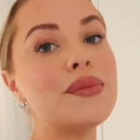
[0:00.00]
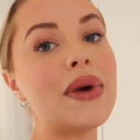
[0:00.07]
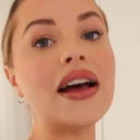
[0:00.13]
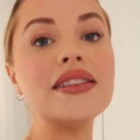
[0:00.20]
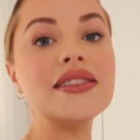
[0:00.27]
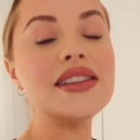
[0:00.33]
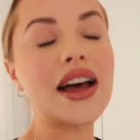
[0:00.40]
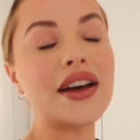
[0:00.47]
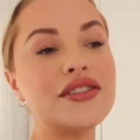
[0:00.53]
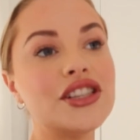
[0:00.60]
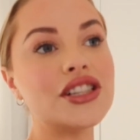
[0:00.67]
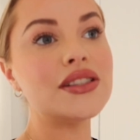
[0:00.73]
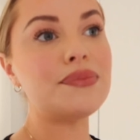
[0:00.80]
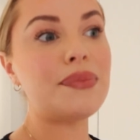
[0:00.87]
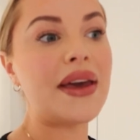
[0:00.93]
Months I've
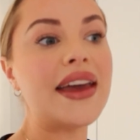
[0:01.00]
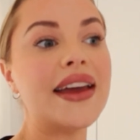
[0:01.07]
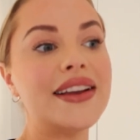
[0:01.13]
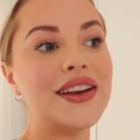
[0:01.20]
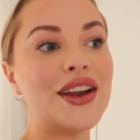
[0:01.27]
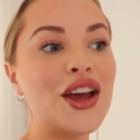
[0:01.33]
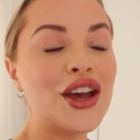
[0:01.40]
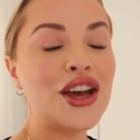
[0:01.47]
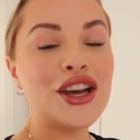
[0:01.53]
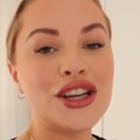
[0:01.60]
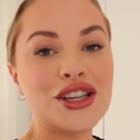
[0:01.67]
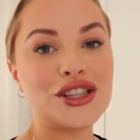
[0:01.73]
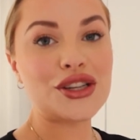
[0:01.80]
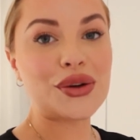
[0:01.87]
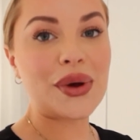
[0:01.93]
just been
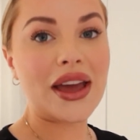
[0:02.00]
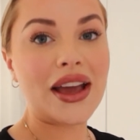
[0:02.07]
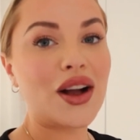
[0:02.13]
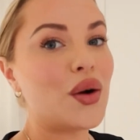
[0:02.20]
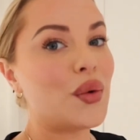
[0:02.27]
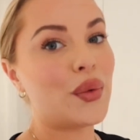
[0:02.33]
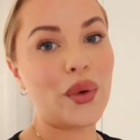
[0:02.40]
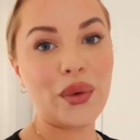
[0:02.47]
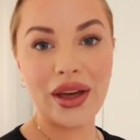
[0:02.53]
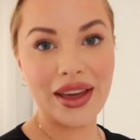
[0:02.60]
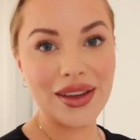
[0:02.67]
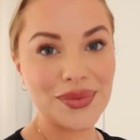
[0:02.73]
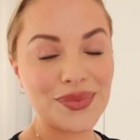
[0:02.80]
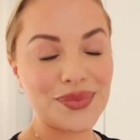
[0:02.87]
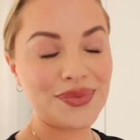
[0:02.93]
doing
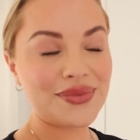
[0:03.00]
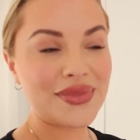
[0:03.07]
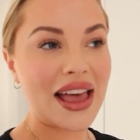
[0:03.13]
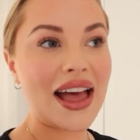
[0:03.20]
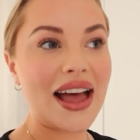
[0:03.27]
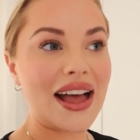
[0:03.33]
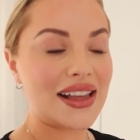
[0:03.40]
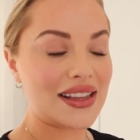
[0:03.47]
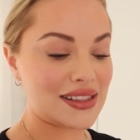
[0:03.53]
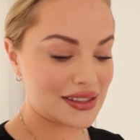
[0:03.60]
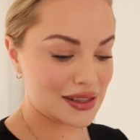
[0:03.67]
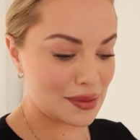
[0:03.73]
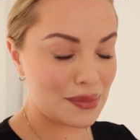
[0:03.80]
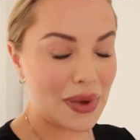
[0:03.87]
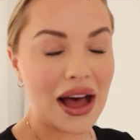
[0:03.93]
walking as
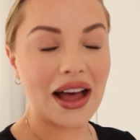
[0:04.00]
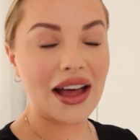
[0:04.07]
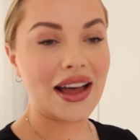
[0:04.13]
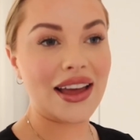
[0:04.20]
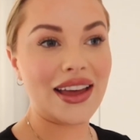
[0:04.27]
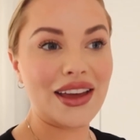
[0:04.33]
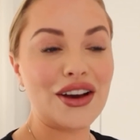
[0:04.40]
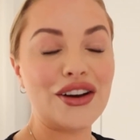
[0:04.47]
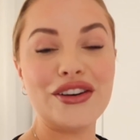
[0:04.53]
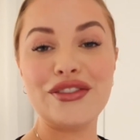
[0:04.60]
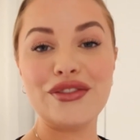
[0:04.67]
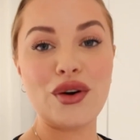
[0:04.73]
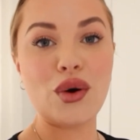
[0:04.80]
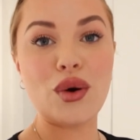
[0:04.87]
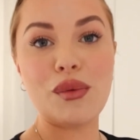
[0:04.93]
my
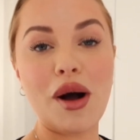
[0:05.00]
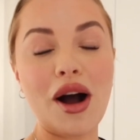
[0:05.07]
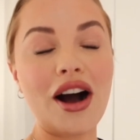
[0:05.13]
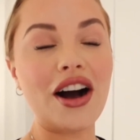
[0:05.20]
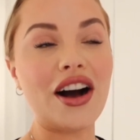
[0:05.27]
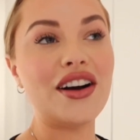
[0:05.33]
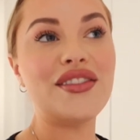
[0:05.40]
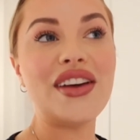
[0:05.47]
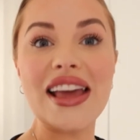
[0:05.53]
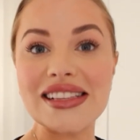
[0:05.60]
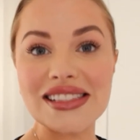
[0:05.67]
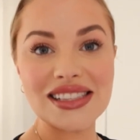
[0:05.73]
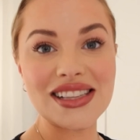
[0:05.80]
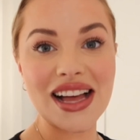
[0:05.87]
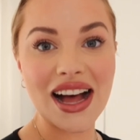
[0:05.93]
form of
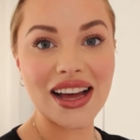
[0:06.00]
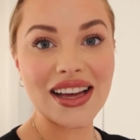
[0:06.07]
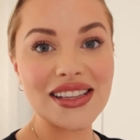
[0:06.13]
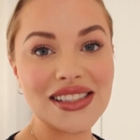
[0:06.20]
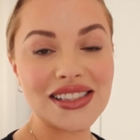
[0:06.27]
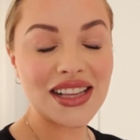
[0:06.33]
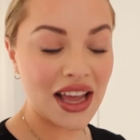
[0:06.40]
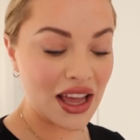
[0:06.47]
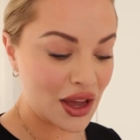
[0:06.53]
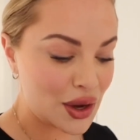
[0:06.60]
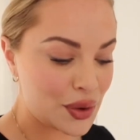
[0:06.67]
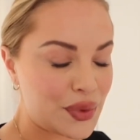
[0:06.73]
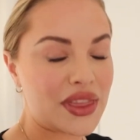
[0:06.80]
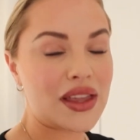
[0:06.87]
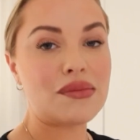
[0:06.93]
exercise
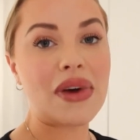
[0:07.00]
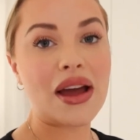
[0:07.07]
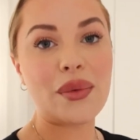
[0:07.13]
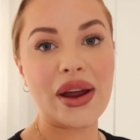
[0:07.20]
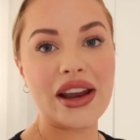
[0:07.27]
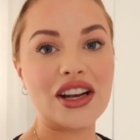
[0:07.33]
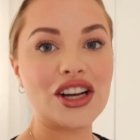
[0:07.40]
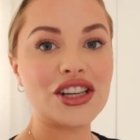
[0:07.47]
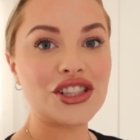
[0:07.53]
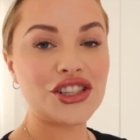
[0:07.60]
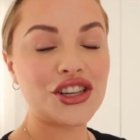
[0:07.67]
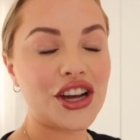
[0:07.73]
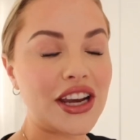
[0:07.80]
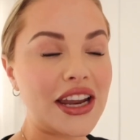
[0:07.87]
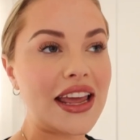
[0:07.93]
within my weight loss
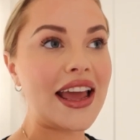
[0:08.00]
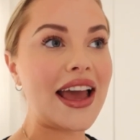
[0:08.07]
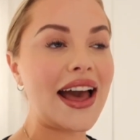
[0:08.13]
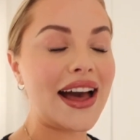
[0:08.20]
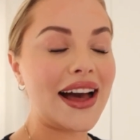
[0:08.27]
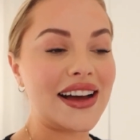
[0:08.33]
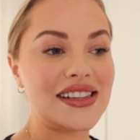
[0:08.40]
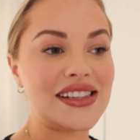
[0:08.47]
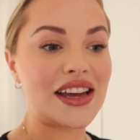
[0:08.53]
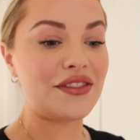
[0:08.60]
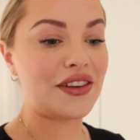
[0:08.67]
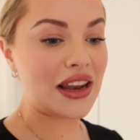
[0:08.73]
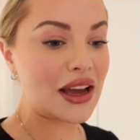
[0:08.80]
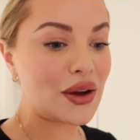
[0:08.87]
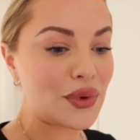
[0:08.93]
journey, and I
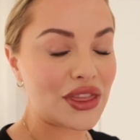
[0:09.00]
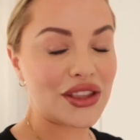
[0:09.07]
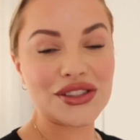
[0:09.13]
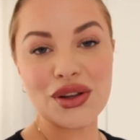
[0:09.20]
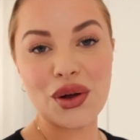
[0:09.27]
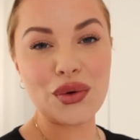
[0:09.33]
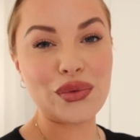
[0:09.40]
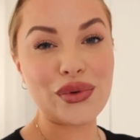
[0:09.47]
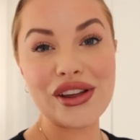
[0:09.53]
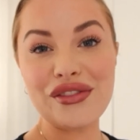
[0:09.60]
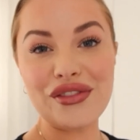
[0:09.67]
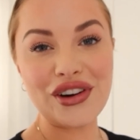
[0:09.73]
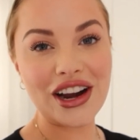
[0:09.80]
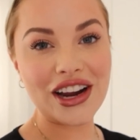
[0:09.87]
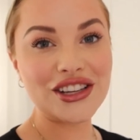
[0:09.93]
feel like with this whole
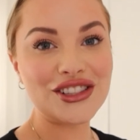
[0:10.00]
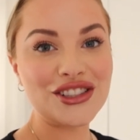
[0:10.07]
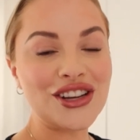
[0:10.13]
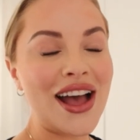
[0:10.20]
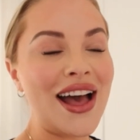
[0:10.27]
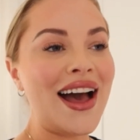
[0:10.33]
refresh